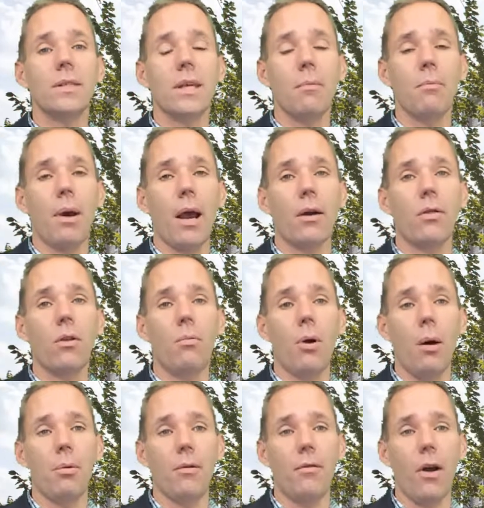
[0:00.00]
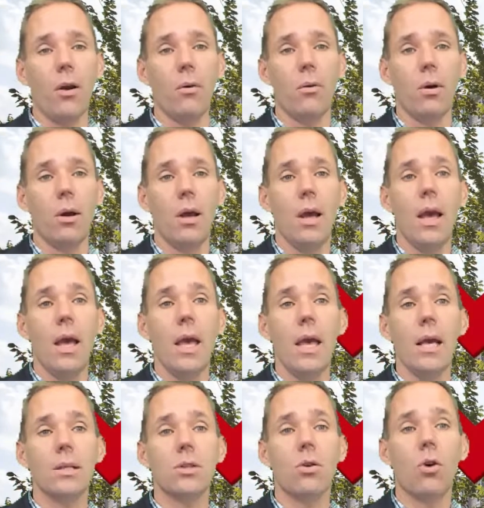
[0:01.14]
impact their property value?
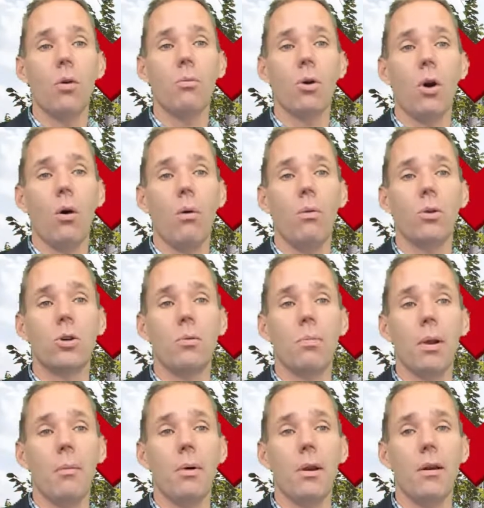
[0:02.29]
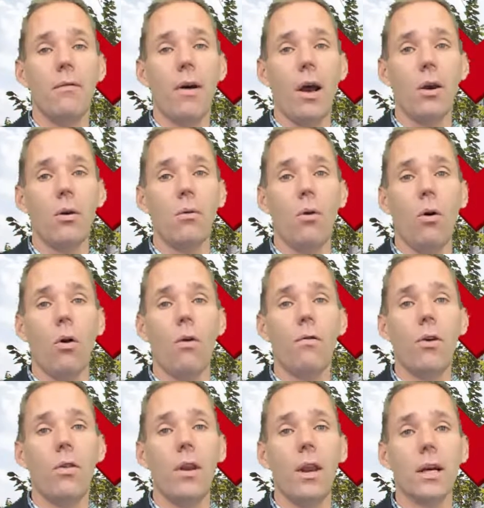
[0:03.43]
Is their home going to plummet in value
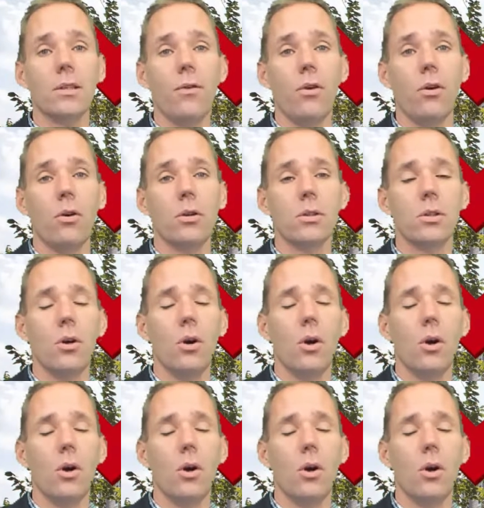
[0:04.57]
over the next few years?